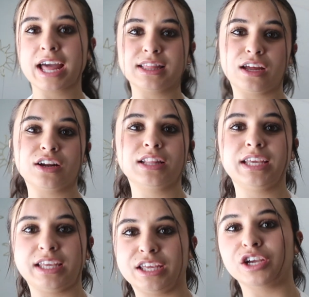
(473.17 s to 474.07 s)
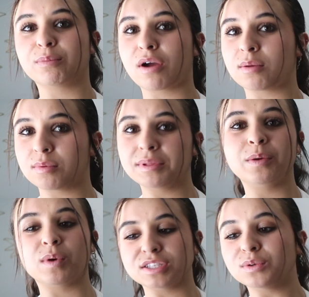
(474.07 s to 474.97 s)
I literally eat here probably
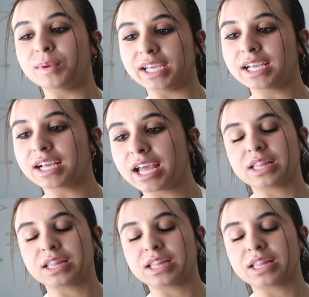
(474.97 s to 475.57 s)
once a week.